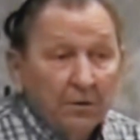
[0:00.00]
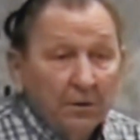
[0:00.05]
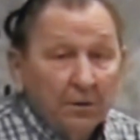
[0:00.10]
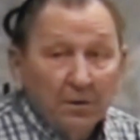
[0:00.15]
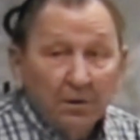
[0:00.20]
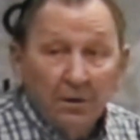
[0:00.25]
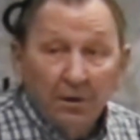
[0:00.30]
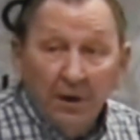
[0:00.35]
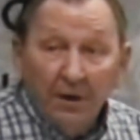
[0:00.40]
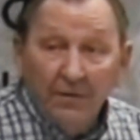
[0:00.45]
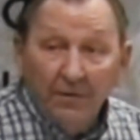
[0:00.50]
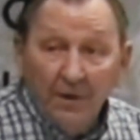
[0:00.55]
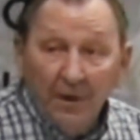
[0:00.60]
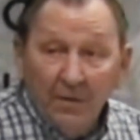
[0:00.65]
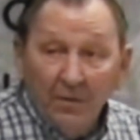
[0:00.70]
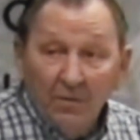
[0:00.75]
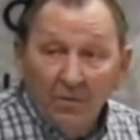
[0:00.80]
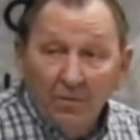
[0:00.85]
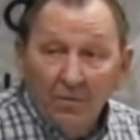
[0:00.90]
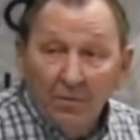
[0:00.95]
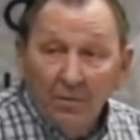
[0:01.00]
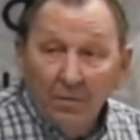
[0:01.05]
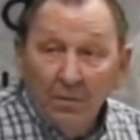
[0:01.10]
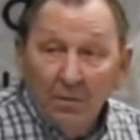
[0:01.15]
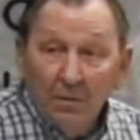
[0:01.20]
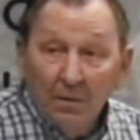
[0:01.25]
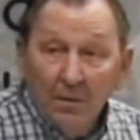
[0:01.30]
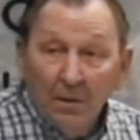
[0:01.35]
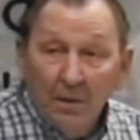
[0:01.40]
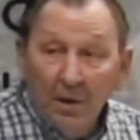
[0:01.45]
and let them
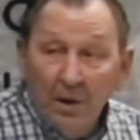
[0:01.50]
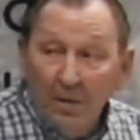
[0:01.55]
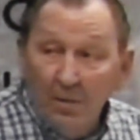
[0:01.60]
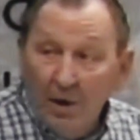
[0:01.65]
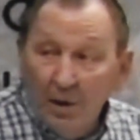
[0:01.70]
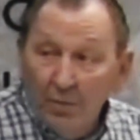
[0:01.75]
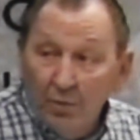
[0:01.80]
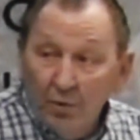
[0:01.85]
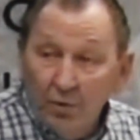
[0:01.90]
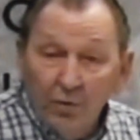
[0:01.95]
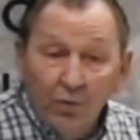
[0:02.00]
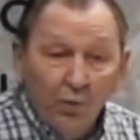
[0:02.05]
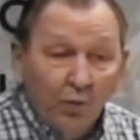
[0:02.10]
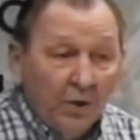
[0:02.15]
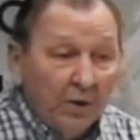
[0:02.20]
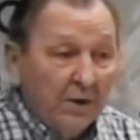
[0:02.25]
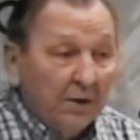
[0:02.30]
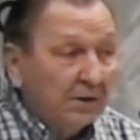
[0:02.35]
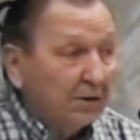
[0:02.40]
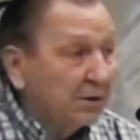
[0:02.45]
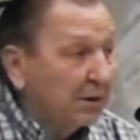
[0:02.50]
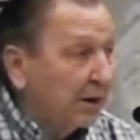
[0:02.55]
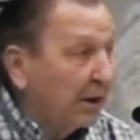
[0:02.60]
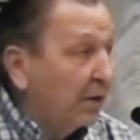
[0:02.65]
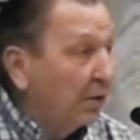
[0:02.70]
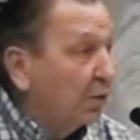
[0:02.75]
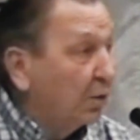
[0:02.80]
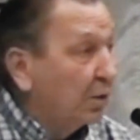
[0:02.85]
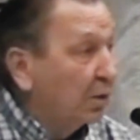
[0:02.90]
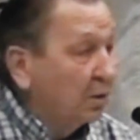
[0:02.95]
come up with what is
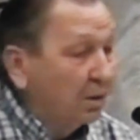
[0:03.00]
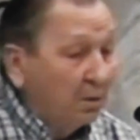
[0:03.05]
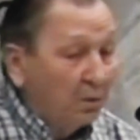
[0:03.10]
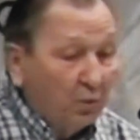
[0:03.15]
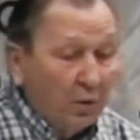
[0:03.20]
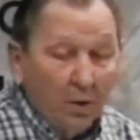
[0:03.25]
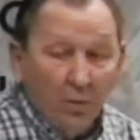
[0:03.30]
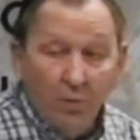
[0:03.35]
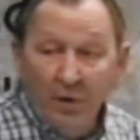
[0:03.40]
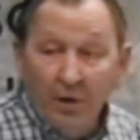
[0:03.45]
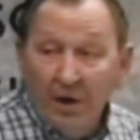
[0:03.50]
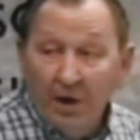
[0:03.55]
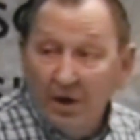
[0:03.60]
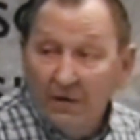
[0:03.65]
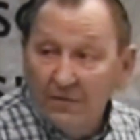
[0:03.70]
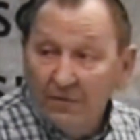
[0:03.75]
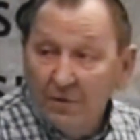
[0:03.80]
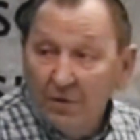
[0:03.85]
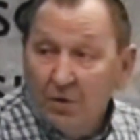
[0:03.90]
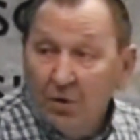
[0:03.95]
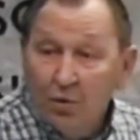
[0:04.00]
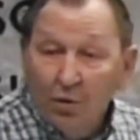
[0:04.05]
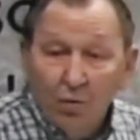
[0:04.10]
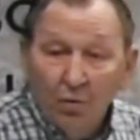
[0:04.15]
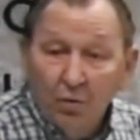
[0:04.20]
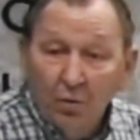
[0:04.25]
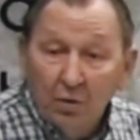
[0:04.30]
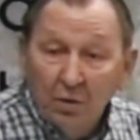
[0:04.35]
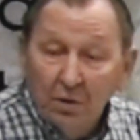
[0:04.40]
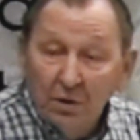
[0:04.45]
legal and what we have to
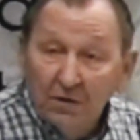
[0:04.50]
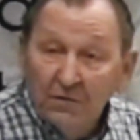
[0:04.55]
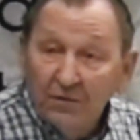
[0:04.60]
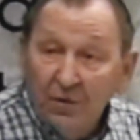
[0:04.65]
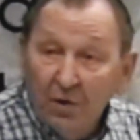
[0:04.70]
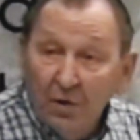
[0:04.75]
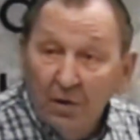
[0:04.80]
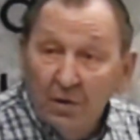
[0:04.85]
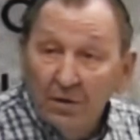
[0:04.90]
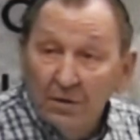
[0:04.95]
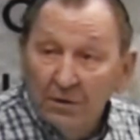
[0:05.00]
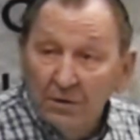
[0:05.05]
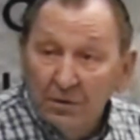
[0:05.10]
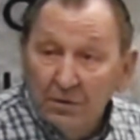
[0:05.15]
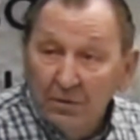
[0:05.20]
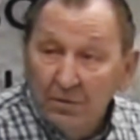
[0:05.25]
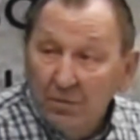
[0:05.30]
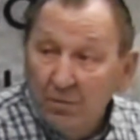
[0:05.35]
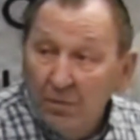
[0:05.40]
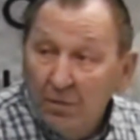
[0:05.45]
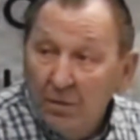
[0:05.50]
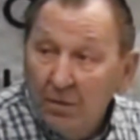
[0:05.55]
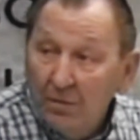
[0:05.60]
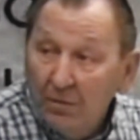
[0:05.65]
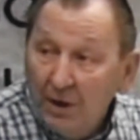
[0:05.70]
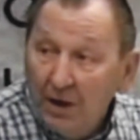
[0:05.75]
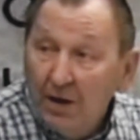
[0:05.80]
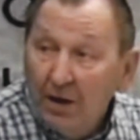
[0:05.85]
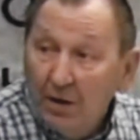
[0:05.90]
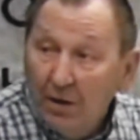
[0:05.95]
do as far as
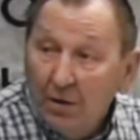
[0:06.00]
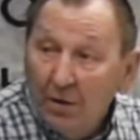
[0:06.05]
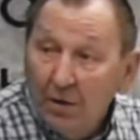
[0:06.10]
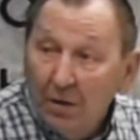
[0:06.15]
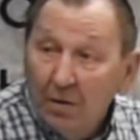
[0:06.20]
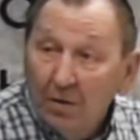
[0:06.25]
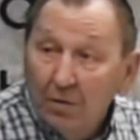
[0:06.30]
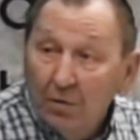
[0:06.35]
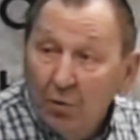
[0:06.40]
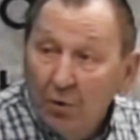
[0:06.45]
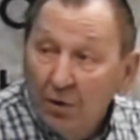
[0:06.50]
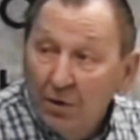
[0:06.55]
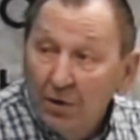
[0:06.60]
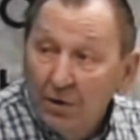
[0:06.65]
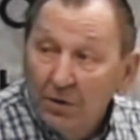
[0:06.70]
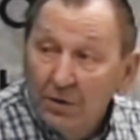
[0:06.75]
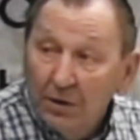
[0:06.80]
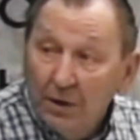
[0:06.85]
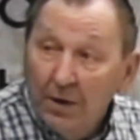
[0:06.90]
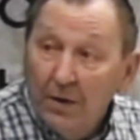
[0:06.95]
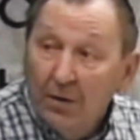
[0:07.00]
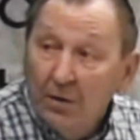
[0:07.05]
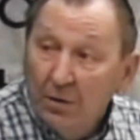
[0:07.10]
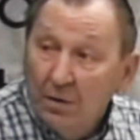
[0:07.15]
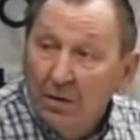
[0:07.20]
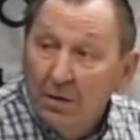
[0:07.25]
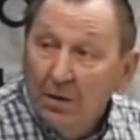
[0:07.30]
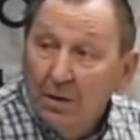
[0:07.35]
making our ordinance legal.